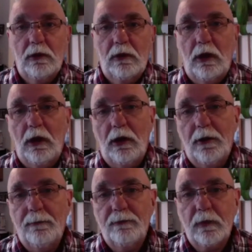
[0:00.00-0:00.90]

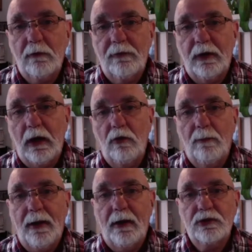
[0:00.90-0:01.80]
a video
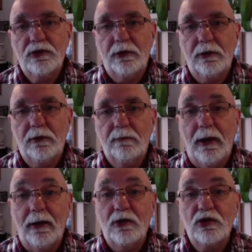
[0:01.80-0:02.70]
about
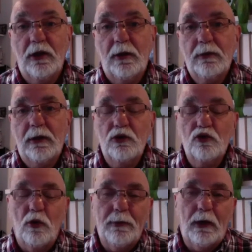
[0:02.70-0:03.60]
pain and sleep, then just
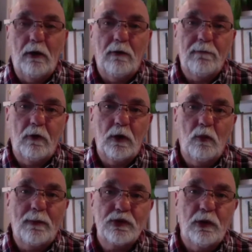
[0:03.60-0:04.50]
drop me a line via the
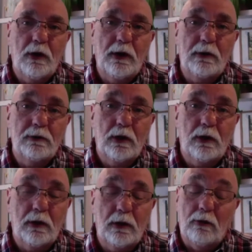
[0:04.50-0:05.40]
website, and
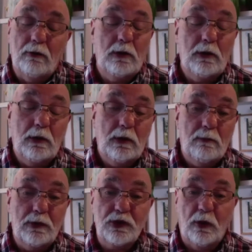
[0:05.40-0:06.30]
I know
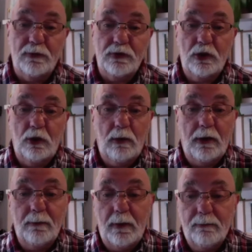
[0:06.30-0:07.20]
myself and Sue would only
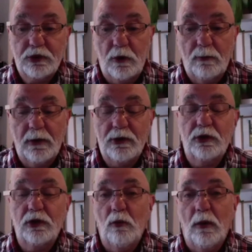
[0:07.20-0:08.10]
be too pleased
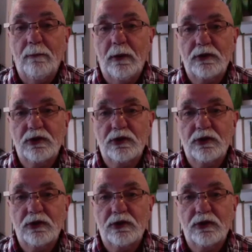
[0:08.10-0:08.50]
to do one, but